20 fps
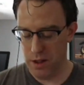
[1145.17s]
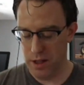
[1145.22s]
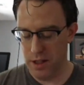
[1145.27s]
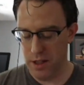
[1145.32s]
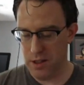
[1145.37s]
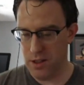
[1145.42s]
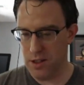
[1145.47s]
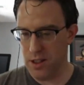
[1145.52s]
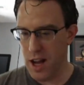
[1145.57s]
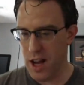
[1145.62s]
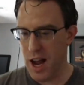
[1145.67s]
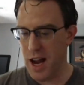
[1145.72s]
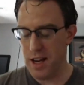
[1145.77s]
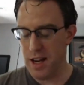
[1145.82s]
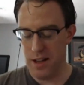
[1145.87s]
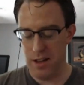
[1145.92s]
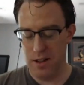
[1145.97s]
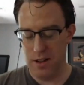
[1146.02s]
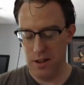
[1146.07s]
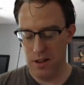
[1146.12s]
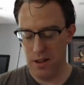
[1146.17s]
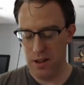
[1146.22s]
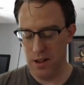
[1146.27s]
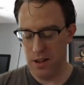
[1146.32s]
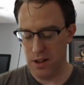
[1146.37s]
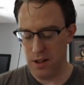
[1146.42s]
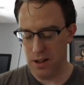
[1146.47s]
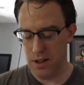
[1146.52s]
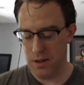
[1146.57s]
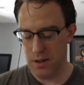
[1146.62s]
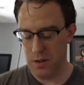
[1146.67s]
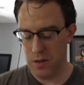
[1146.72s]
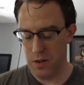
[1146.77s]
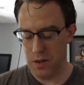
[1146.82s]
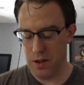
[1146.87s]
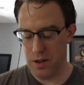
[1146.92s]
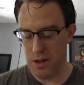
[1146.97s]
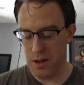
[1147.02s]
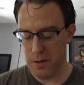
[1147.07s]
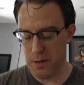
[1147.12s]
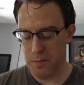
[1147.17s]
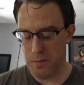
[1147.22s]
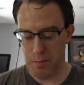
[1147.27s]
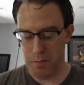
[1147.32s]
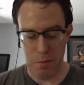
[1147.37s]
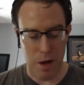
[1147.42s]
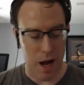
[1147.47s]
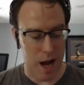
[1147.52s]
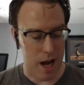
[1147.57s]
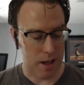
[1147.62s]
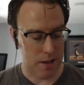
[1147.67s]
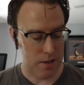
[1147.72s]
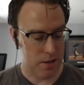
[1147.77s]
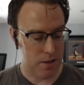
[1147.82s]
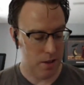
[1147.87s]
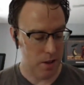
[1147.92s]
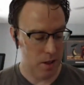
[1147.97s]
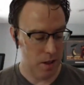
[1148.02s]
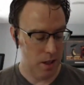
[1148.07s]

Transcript: inside the box